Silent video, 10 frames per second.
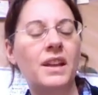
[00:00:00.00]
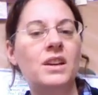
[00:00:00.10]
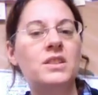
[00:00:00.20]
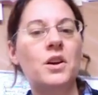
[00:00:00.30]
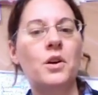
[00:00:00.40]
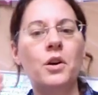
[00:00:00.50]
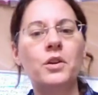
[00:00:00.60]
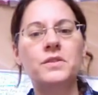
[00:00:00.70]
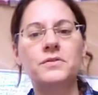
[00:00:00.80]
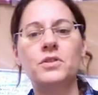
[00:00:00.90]
So
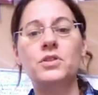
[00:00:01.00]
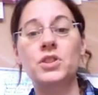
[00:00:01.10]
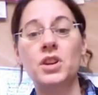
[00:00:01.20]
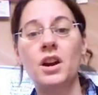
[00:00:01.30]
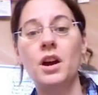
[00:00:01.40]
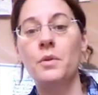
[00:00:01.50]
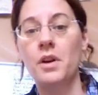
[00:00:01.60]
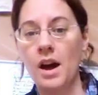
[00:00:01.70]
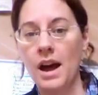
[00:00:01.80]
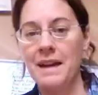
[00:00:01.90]
Oxfordshire,
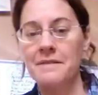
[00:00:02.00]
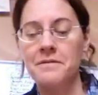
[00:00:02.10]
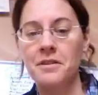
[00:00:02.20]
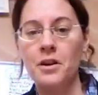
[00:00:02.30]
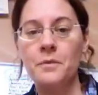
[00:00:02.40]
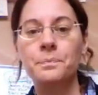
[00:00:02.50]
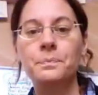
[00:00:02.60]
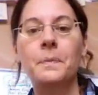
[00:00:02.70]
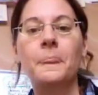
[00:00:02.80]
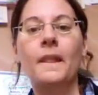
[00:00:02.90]
where I am from,
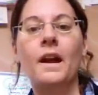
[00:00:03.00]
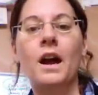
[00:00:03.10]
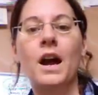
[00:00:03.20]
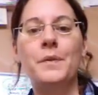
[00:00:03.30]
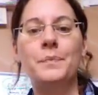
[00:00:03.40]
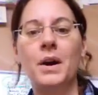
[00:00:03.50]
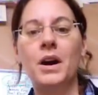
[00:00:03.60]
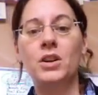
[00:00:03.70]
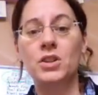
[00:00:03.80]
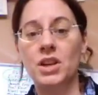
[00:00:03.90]

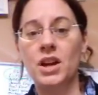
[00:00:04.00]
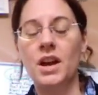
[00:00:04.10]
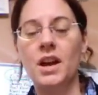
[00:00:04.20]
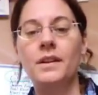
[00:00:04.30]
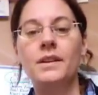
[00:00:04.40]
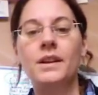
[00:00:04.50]
Berkshire,